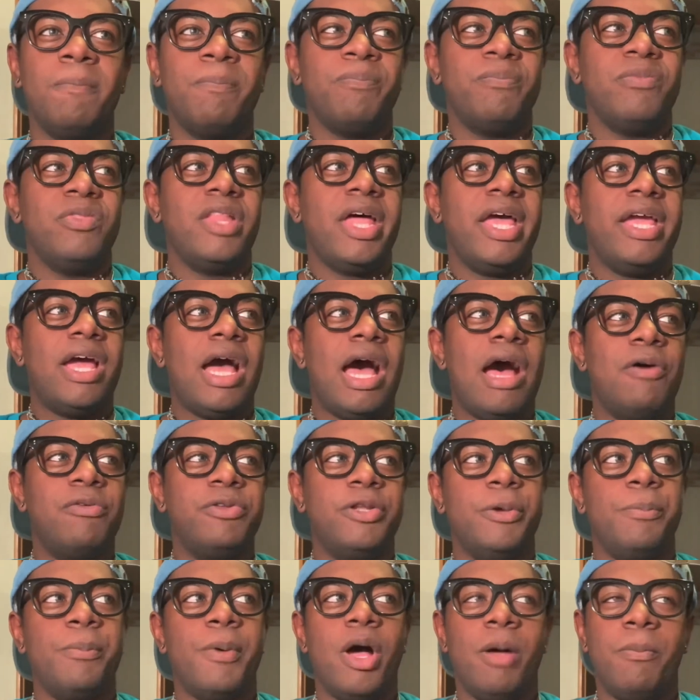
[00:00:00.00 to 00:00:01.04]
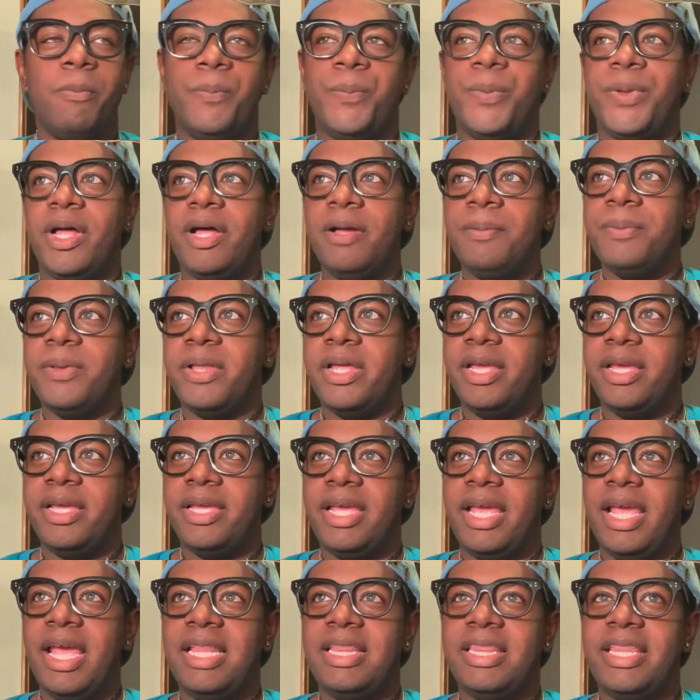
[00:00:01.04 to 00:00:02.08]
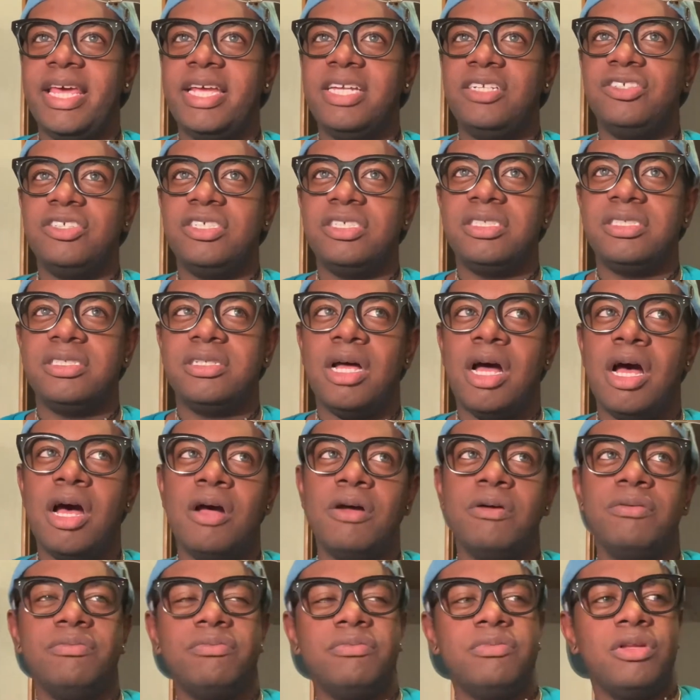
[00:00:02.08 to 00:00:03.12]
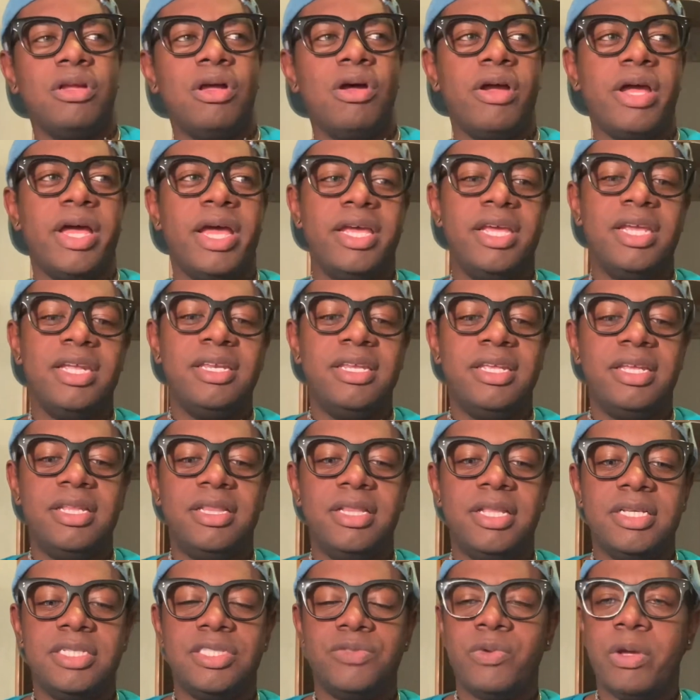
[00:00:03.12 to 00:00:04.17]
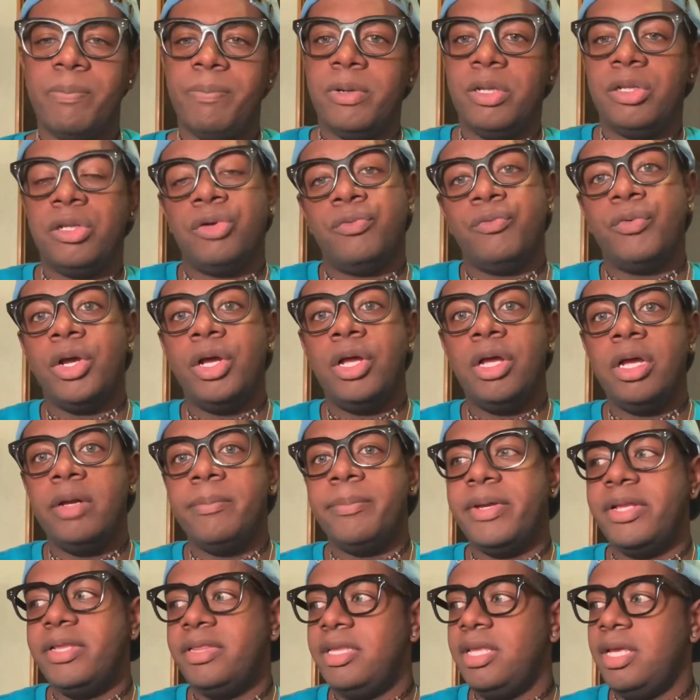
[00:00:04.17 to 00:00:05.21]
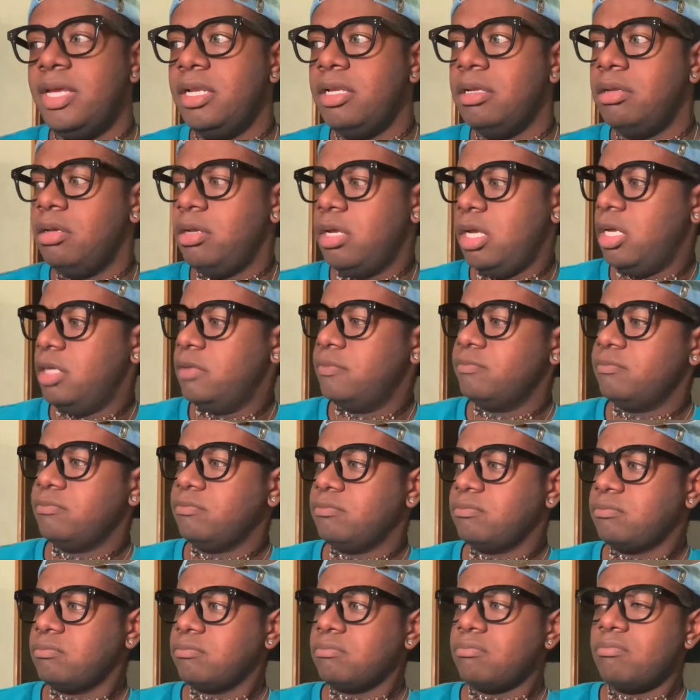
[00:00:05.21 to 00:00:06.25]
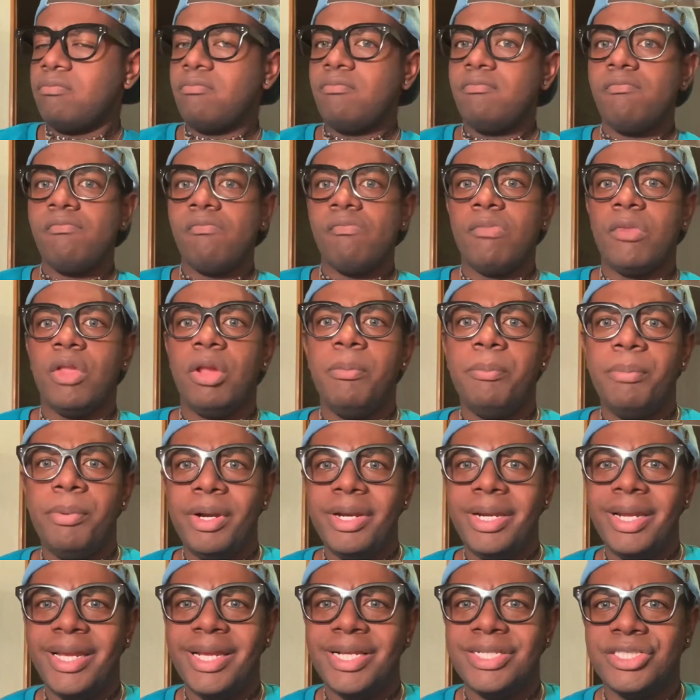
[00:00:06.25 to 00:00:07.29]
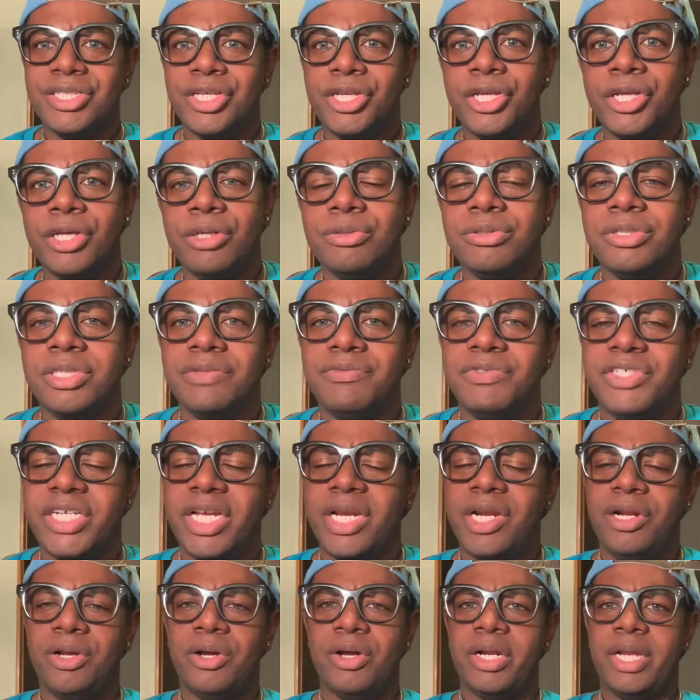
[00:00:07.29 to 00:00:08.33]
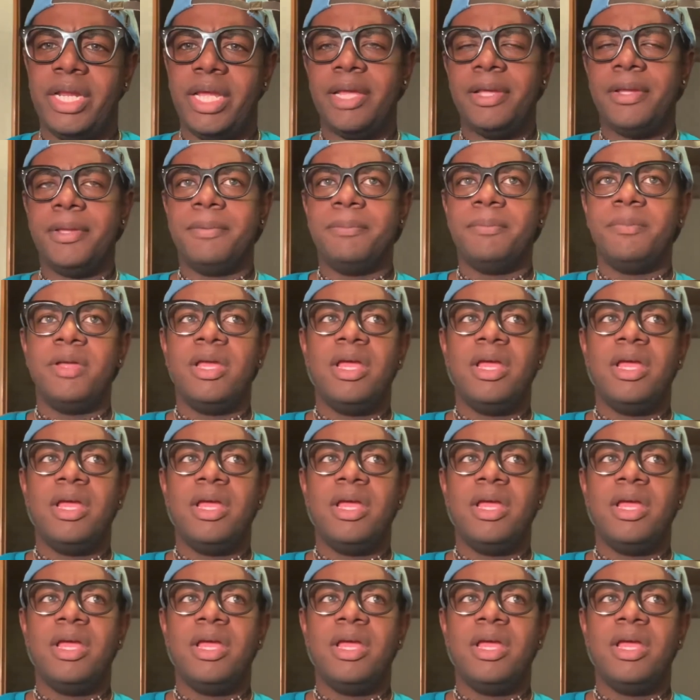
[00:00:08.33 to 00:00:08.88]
like out in the public, and they just, okay, he did this, swept it on the rug, but then Britney gets accused of cheating on him,